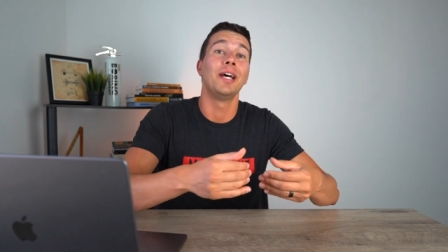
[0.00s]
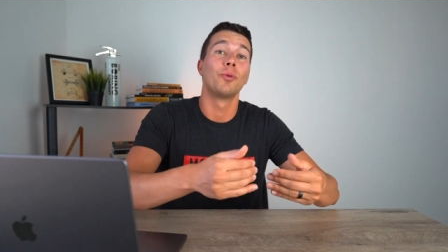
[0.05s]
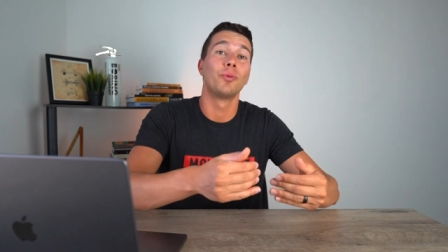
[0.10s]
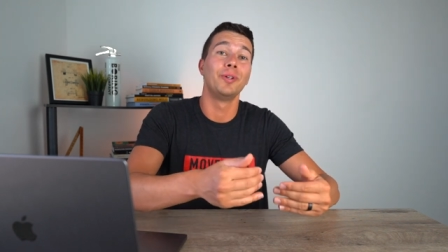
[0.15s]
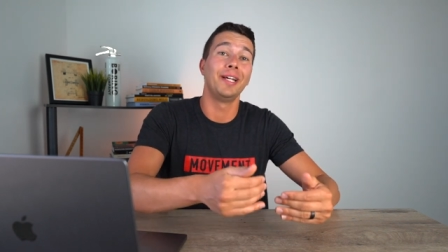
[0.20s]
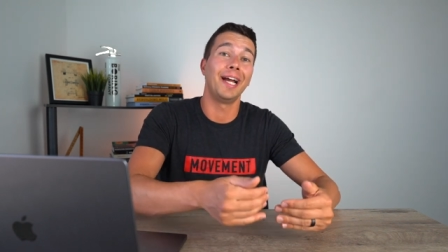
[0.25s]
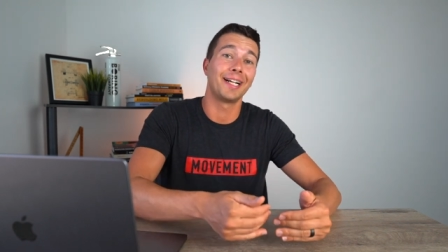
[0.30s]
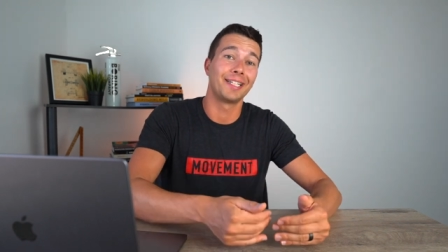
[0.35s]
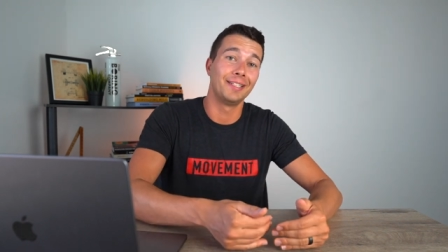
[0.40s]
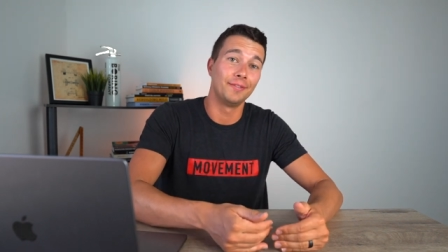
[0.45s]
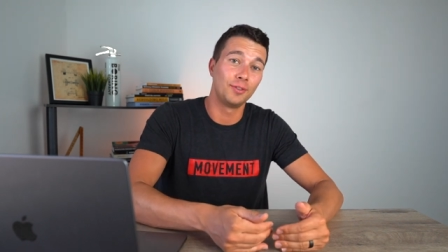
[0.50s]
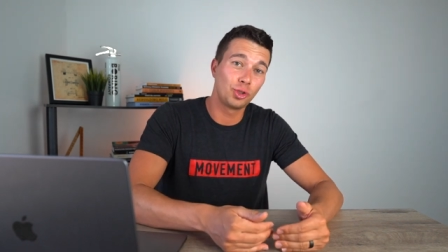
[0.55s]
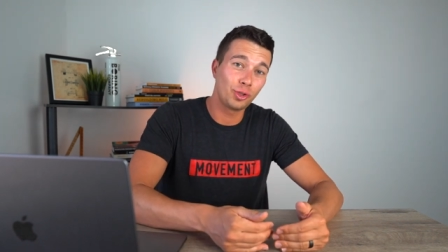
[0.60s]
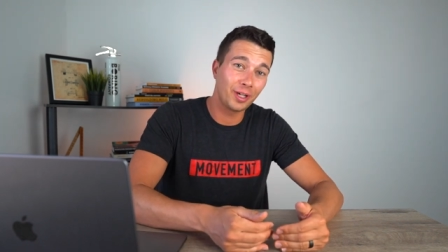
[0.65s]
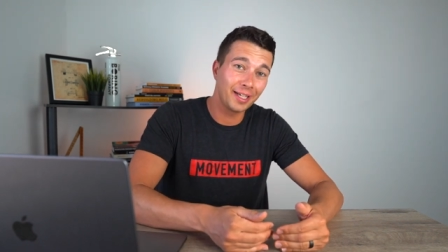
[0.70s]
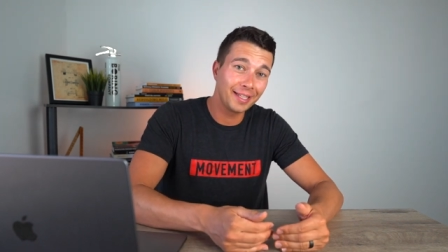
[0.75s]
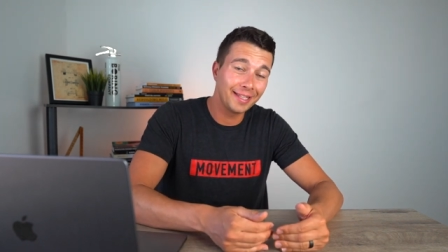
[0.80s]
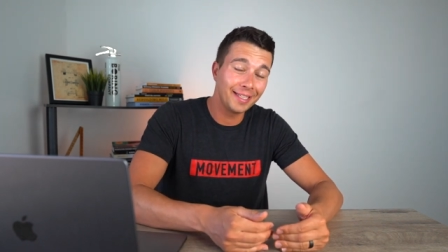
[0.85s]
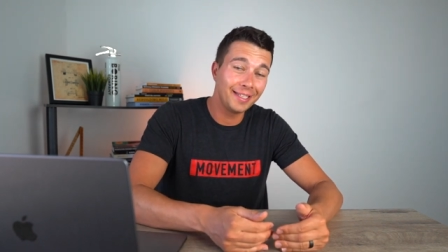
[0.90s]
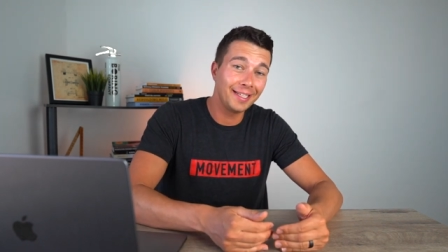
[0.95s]
reactive
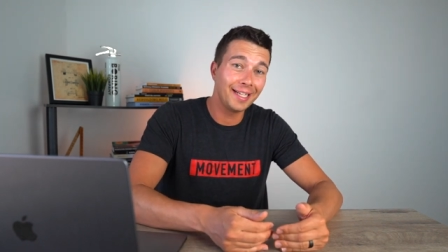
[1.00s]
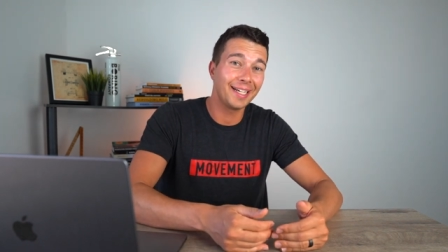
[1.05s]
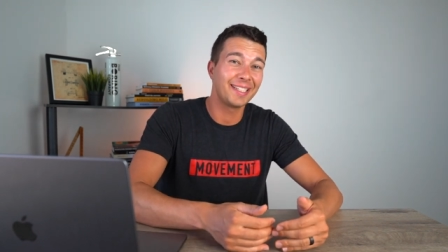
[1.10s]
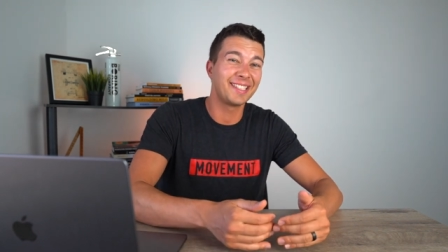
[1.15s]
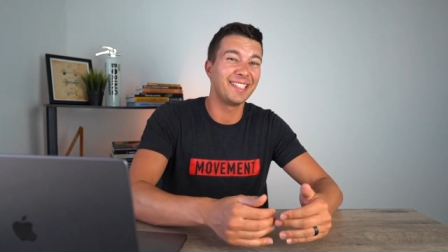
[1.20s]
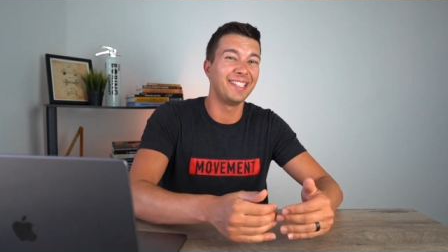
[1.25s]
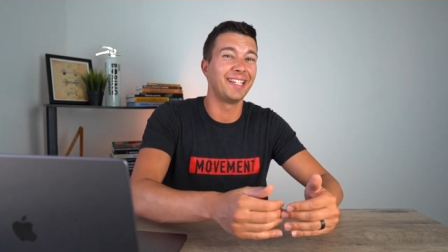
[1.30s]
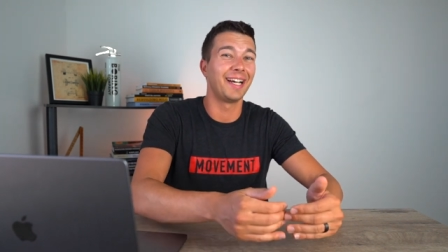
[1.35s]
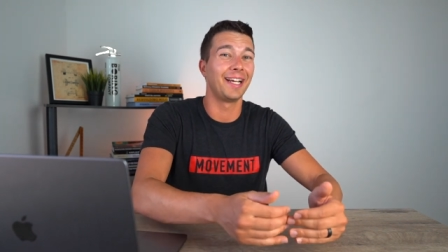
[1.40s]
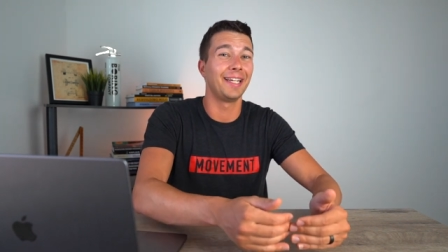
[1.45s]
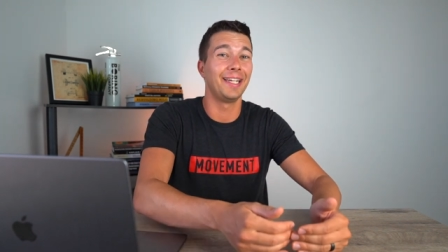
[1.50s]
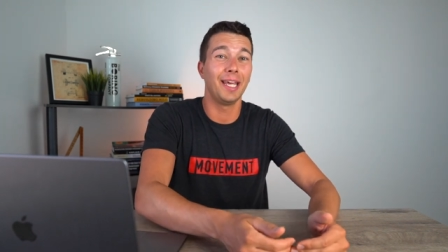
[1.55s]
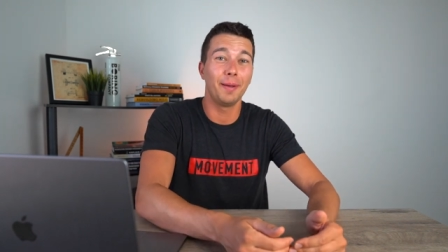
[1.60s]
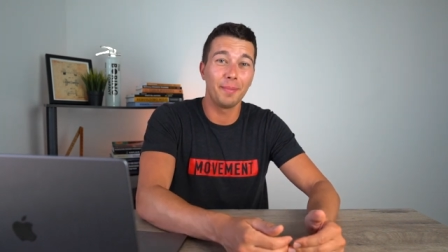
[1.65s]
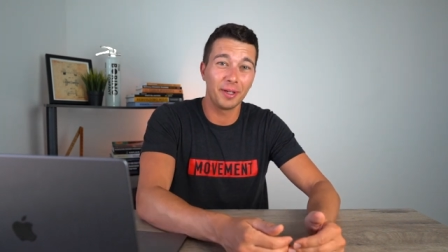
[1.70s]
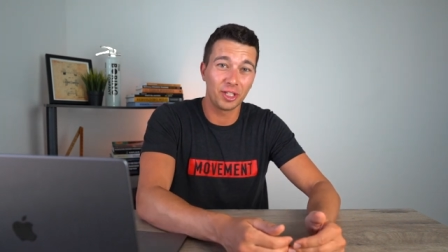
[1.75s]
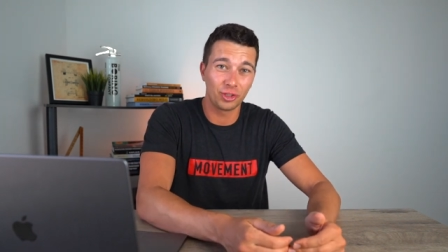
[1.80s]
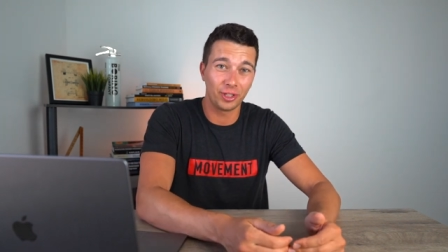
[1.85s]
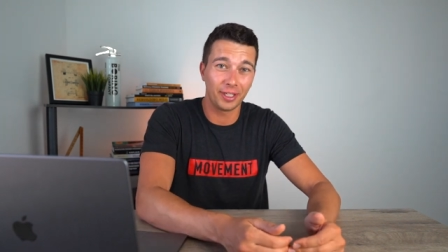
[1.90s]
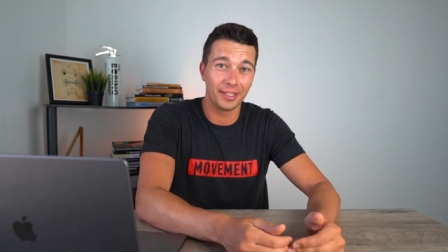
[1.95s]
strength index and
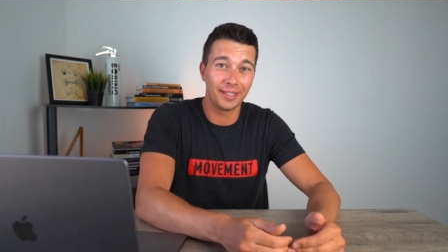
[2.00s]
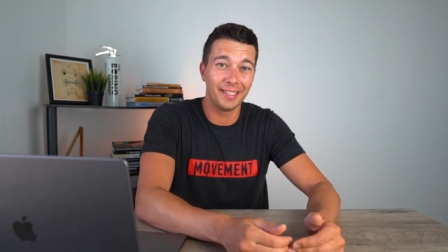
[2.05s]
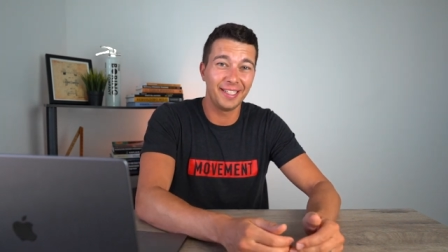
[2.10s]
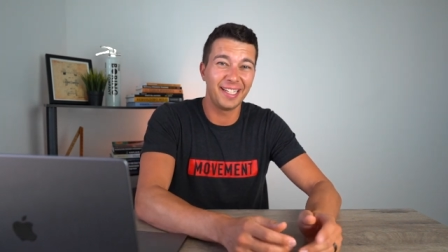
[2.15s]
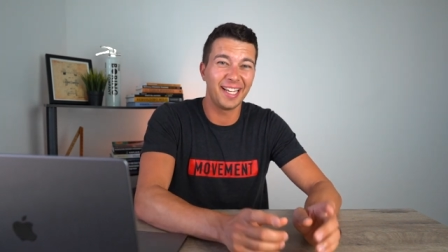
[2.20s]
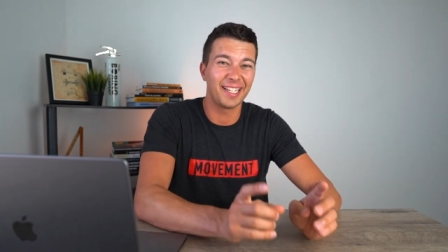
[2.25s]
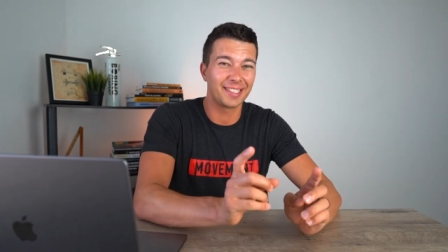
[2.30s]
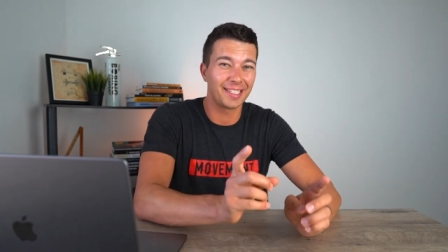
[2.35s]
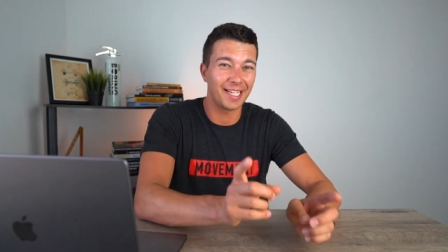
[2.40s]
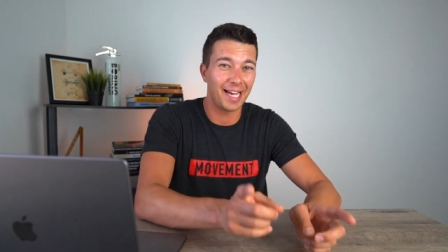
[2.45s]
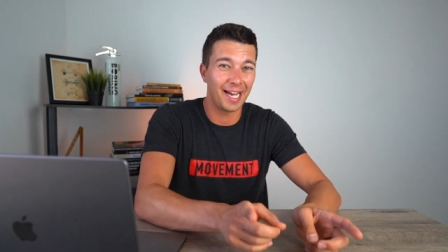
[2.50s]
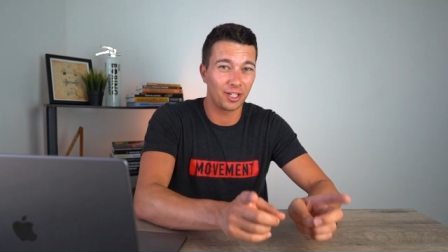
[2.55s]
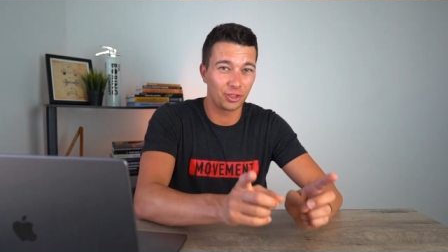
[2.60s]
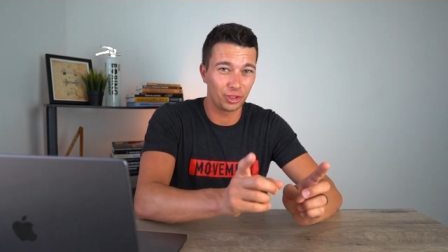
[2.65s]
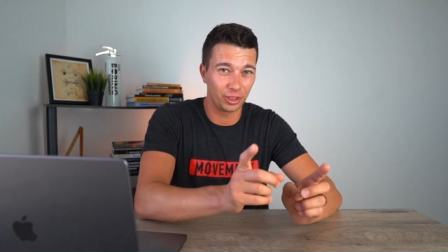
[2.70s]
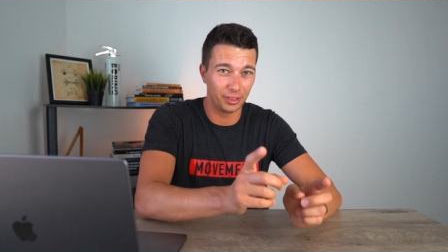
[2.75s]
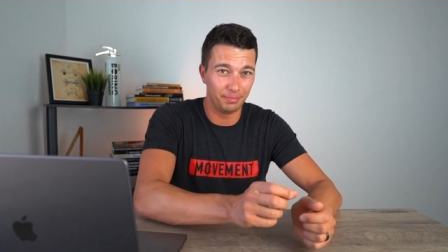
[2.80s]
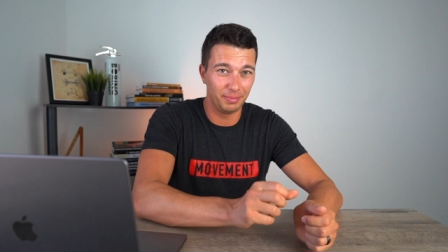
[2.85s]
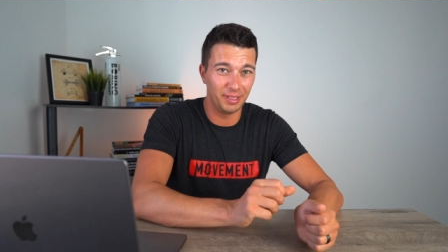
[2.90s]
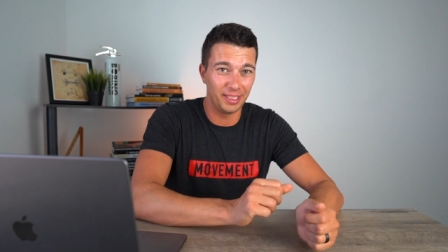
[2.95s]
dynamic strength index
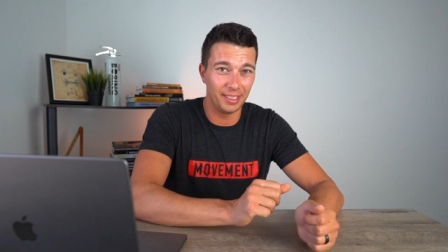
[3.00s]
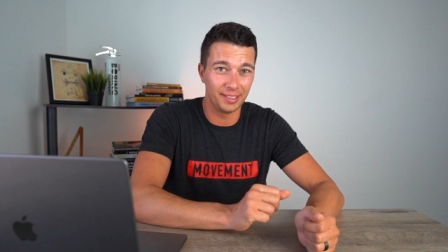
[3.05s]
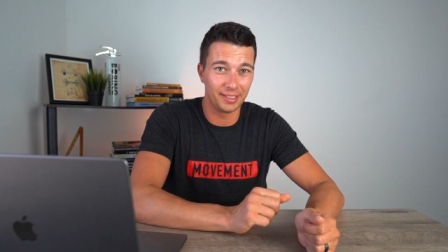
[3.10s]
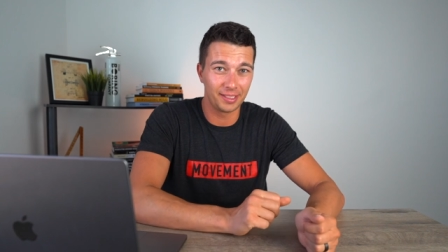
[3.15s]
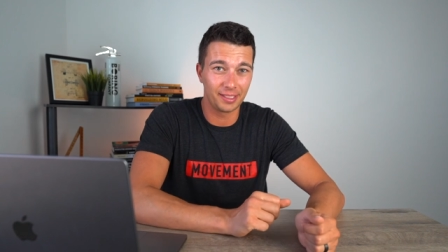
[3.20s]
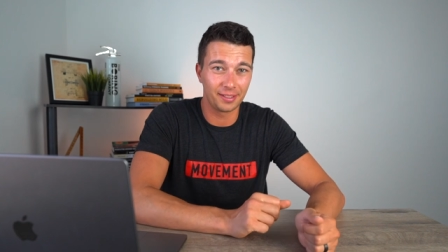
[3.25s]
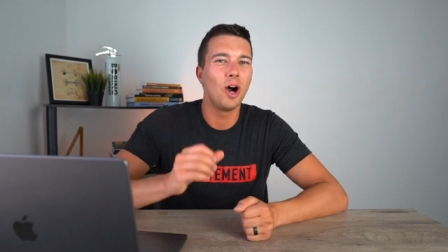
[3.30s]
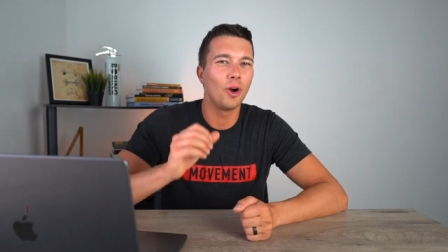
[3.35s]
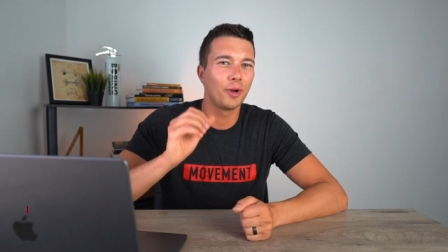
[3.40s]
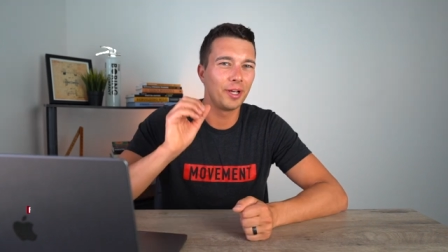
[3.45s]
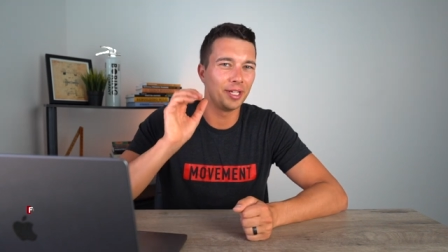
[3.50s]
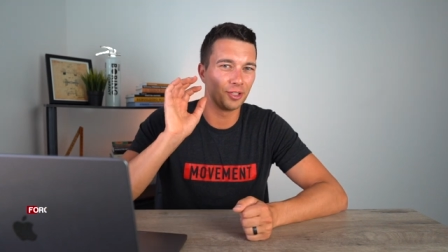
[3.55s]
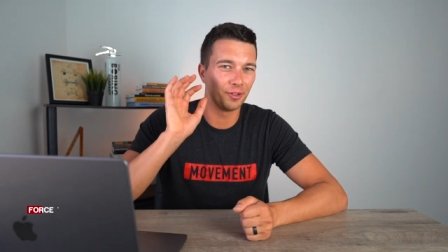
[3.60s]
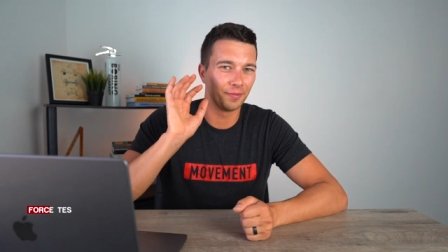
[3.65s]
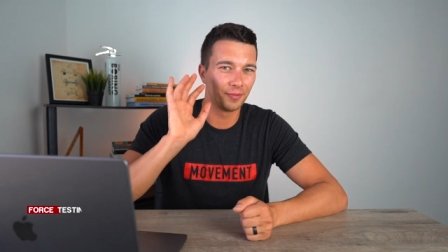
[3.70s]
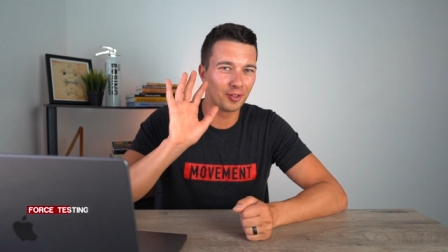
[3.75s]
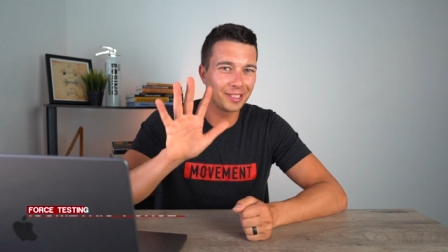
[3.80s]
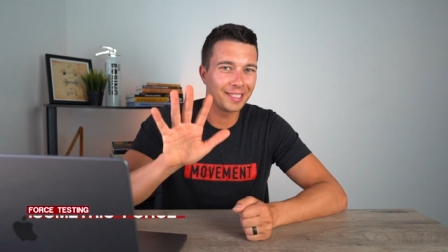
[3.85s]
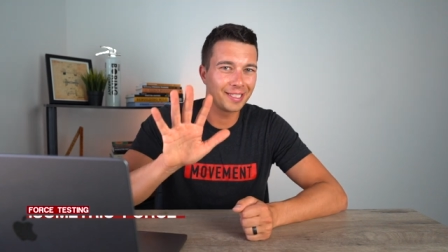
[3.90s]
actually means. Okay, so for